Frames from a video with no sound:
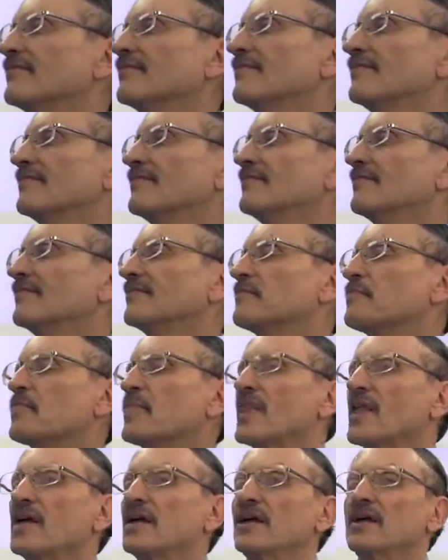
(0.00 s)
doing this?
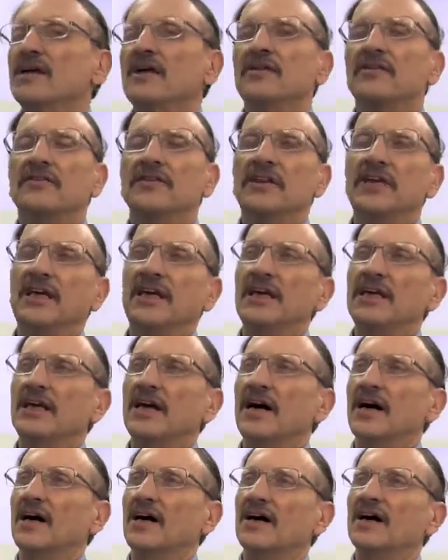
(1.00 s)

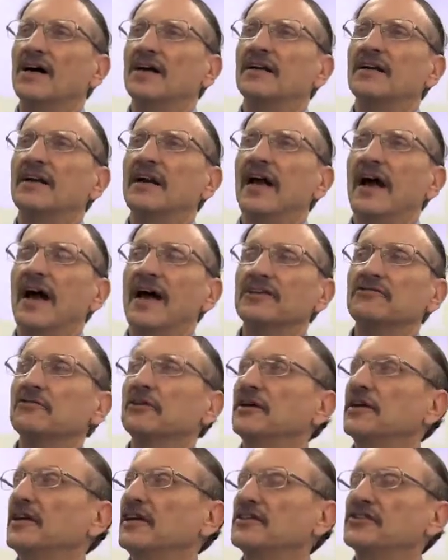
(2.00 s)
The uh,
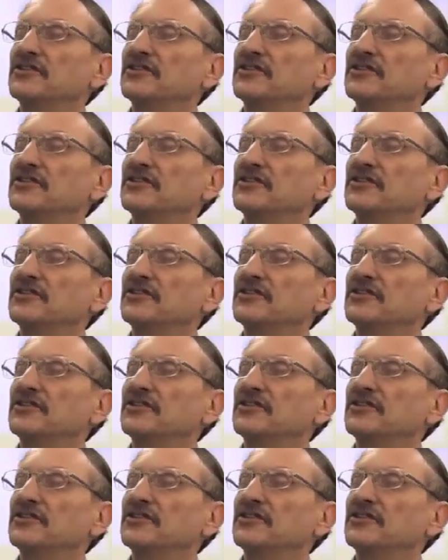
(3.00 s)
Actually,